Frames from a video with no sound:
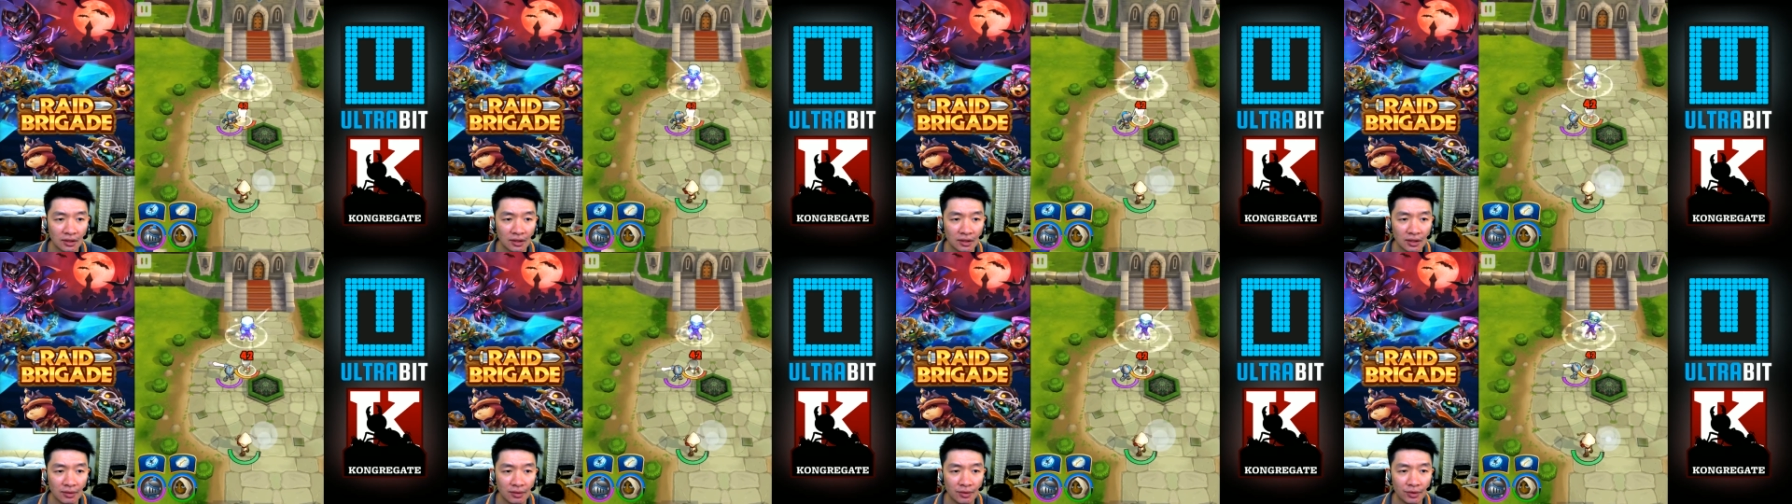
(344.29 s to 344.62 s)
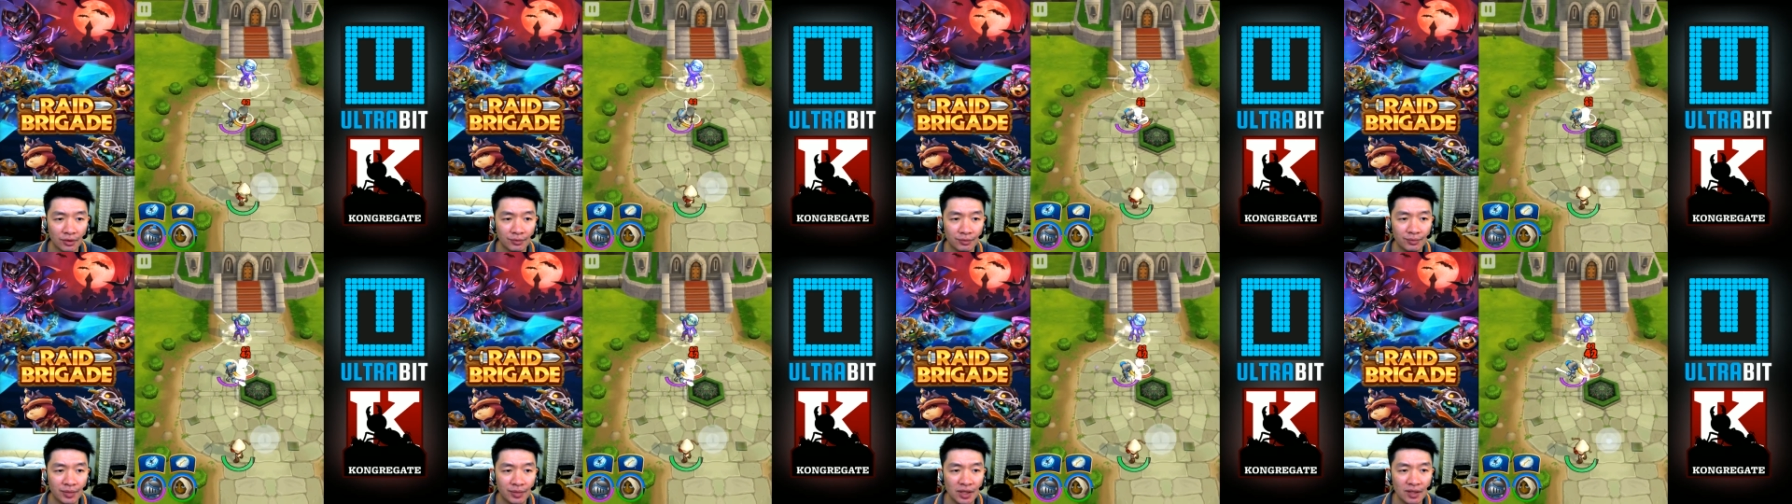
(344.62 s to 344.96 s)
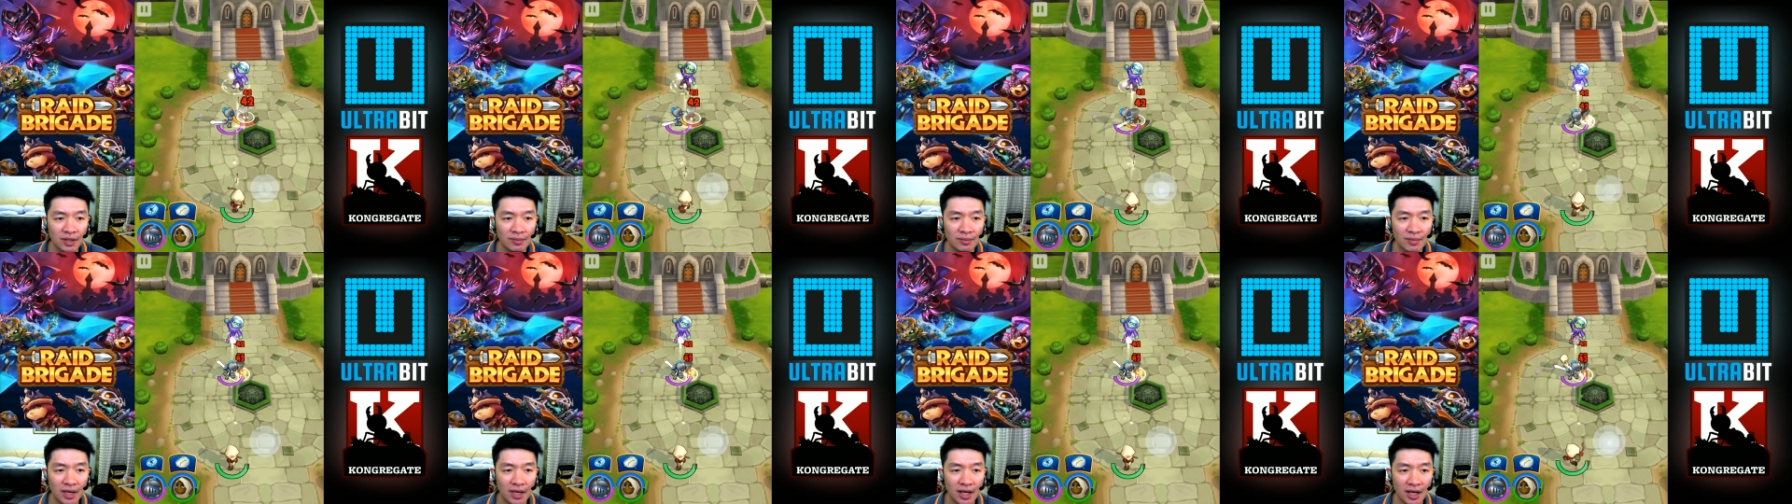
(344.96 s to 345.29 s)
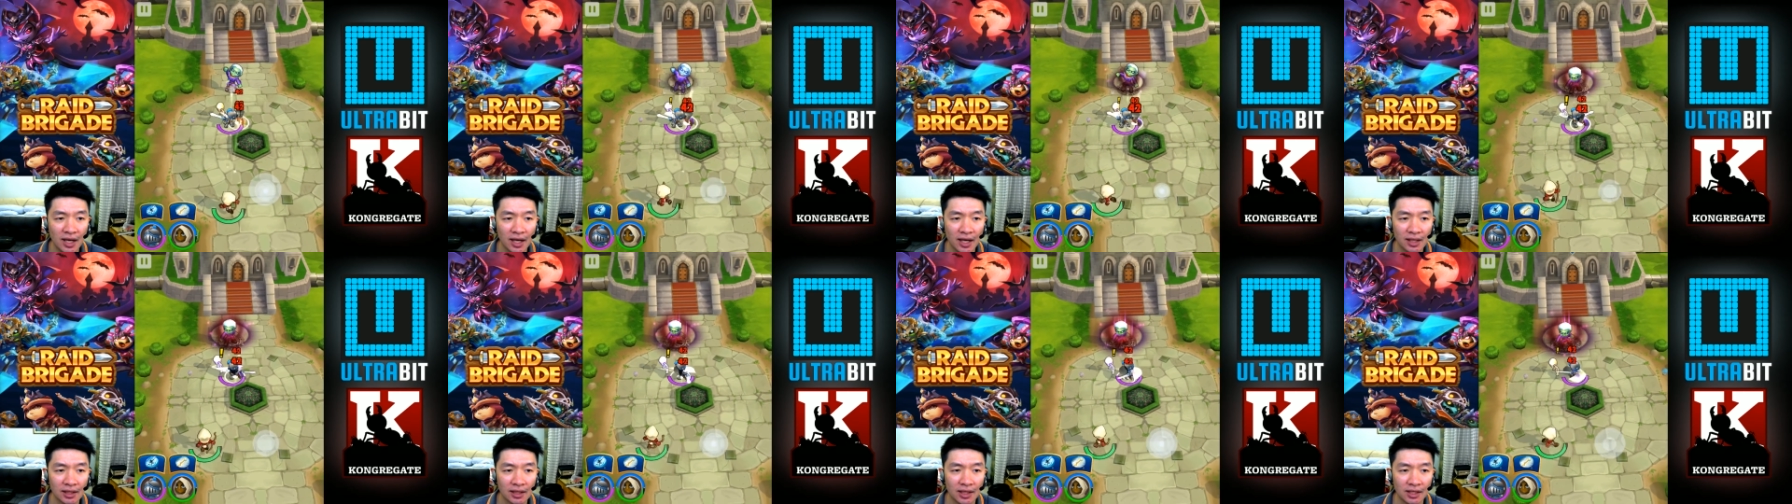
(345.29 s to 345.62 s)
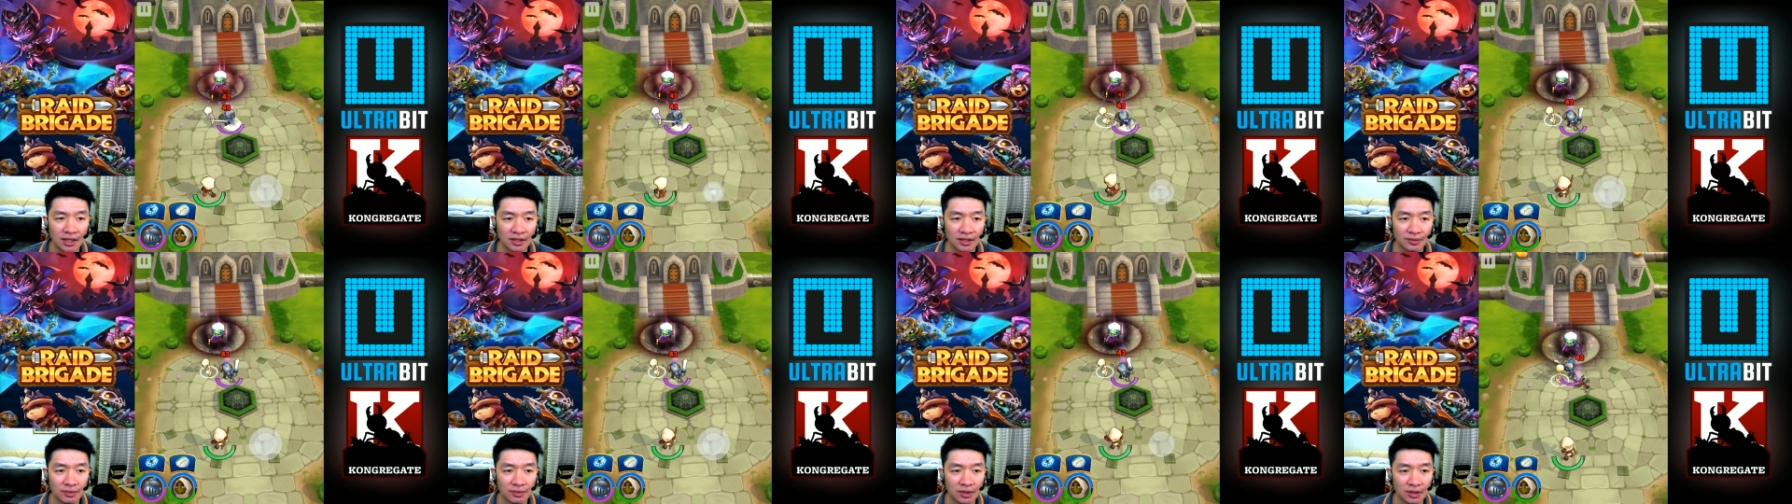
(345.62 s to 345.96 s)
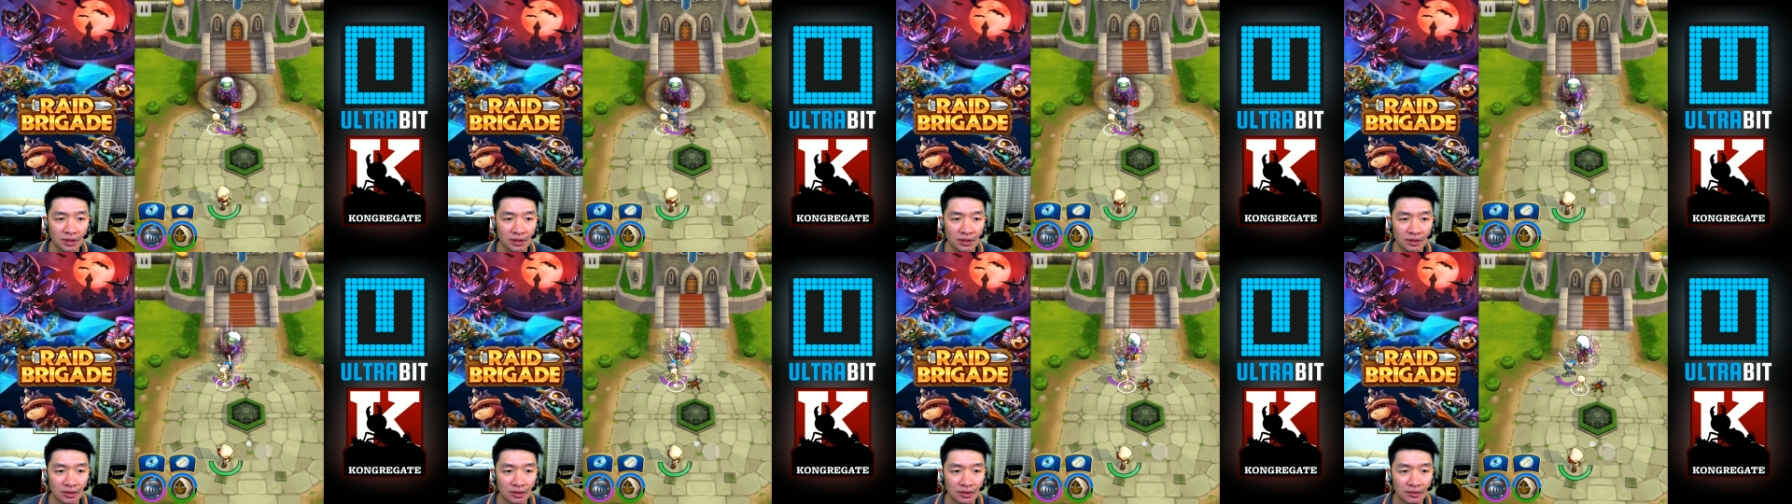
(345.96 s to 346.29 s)
Come on, be my allies,
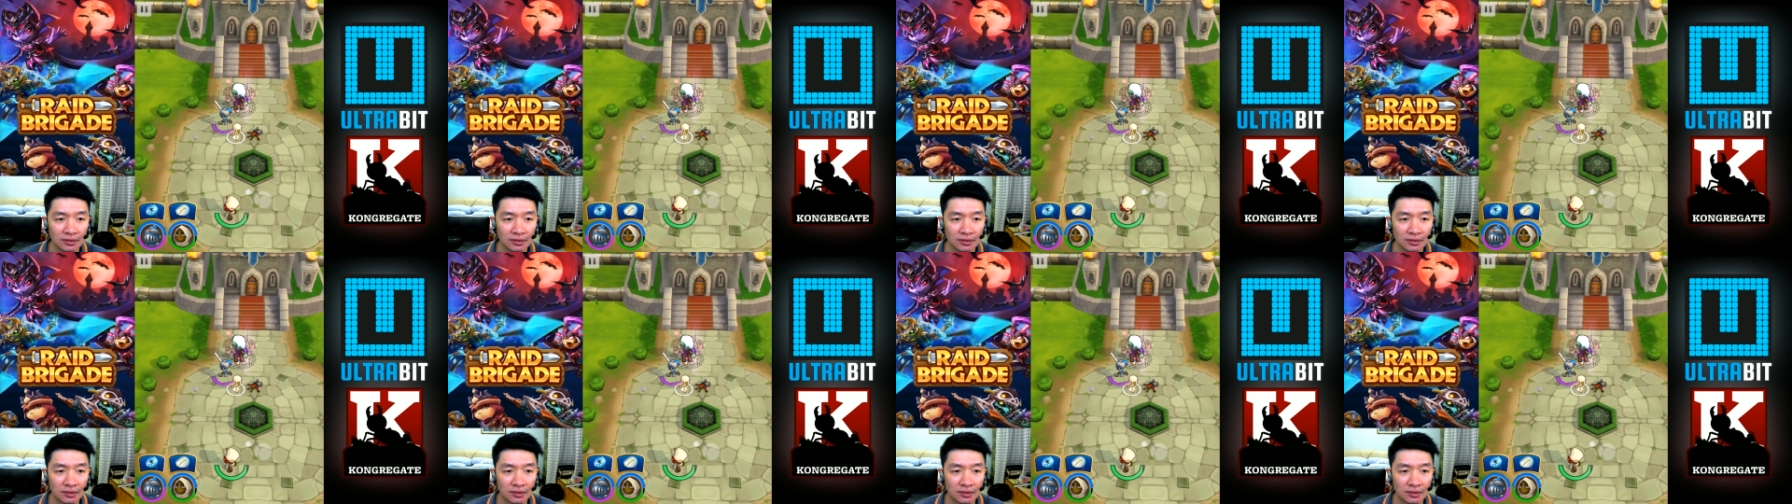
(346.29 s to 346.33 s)
please.